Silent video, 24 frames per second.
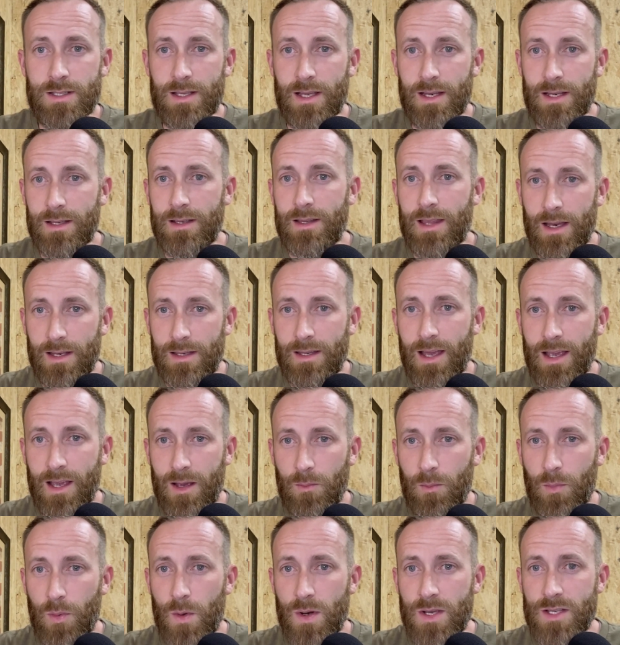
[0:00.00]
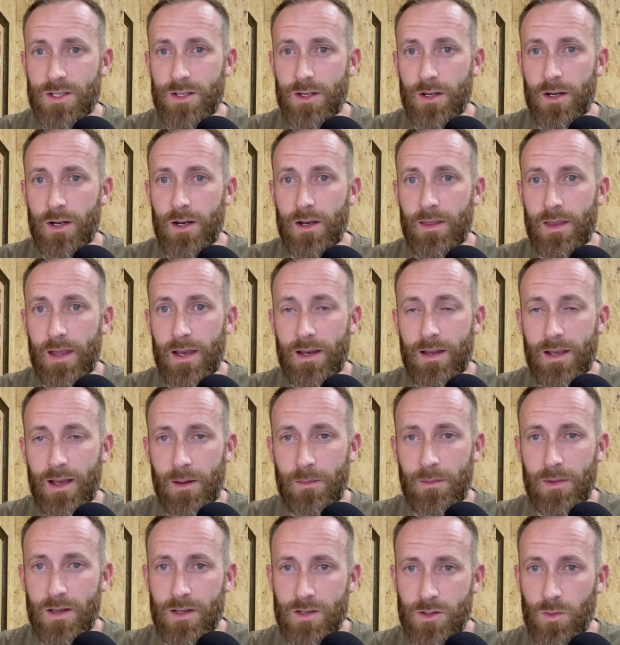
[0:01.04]
They'd take them prisoner and they'd
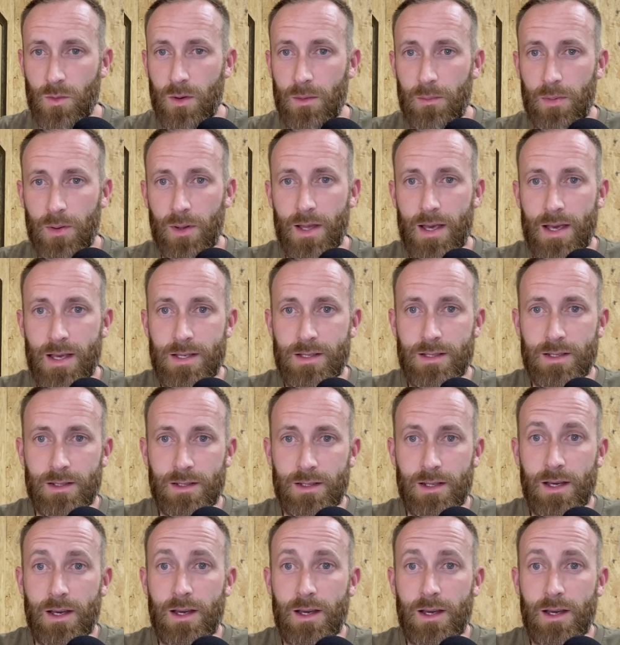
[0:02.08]
come to this one place and